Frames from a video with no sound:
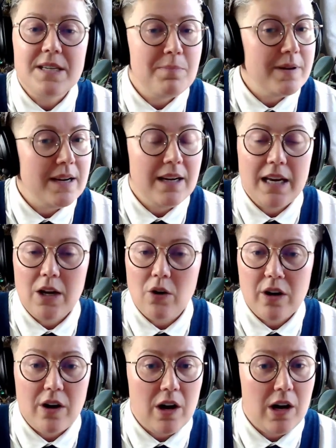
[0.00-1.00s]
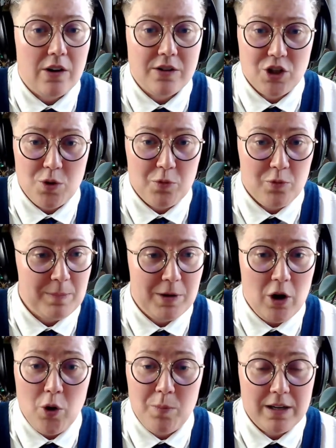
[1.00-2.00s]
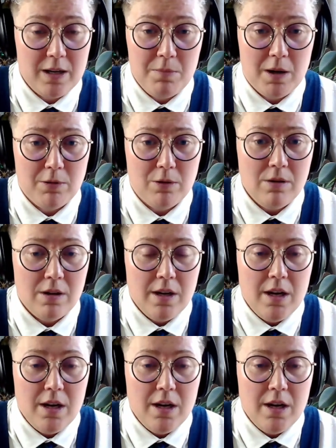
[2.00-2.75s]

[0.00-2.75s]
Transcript: being here in our Super Rugby Aupiki bubble,